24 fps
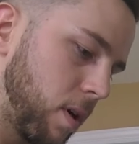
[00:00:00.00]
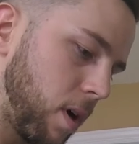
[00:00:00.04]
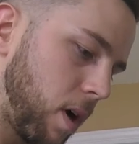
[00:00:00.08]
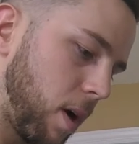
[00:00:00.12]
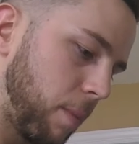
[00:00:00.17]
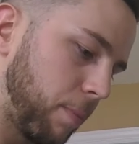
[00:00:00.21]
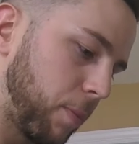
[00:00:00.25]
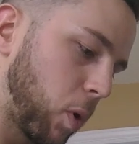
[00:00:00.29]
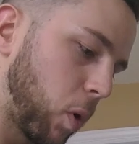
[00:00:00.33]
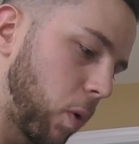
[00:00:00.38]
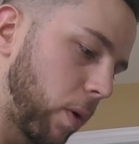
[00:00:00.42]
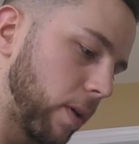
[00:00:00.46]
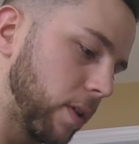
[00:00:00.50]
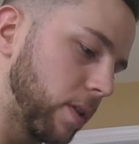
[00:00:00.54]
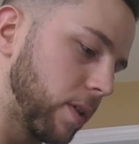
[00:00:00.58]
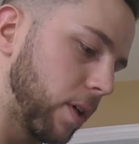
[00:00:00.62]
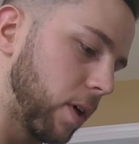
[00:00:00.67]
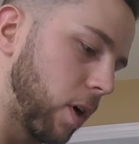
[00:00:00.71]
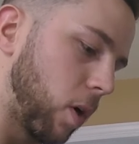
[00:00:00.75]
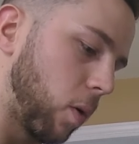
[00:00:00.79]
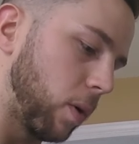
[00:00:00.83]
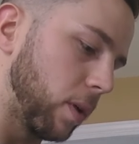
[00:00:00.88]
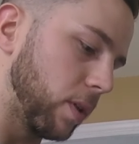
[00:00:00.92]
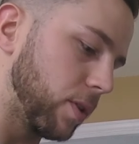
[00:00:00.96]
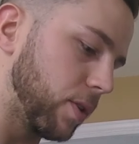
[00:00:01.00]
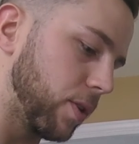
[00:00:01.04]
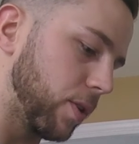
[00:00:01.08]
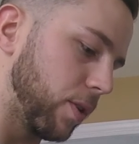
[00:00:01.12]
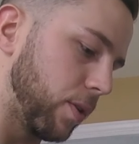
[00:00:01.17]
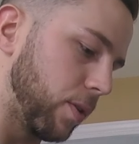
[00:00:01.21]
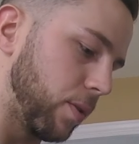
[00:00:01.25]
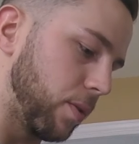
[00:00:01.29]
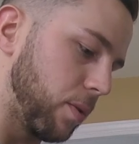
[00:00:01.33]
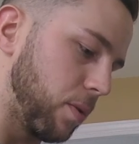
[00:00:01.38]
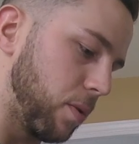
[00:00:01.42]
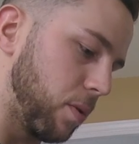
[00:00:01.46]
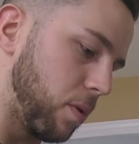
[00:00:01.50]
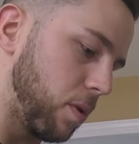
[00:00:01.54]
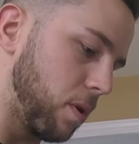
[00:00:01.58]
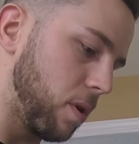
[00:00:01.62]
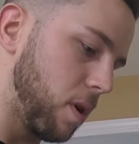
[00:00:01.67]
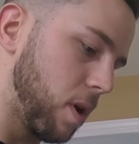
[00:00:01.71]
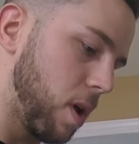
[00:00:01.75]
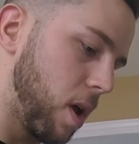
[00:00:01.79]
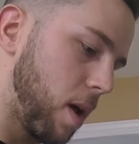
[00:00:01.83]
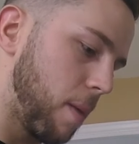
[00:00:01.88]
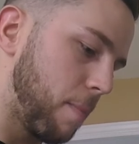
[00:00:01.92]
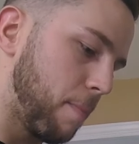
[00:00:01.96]
I'm going to go into
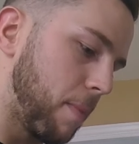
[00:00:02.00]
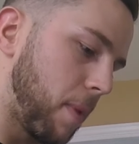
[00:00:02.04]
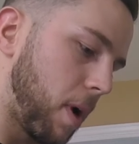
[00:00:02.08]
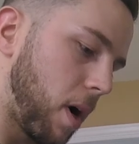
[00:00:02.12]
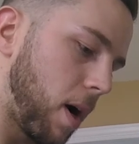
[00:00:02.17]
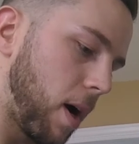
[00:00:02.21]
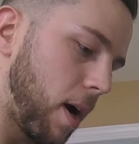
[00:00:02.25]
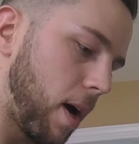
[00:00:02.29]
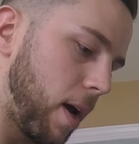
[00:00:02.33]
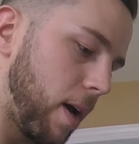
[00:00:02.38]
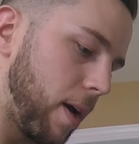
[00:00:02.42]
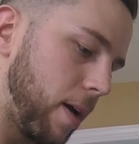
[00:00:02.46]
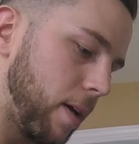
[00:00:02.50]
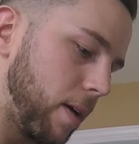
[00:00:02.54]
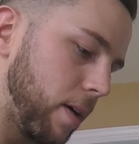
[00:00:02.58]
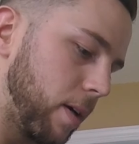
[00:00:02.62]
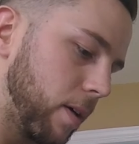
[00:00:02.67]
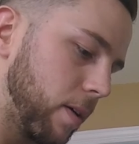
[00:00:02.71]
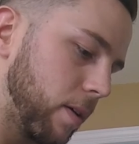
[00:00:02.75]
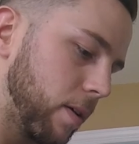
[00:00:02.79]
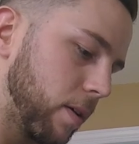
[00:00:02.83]
my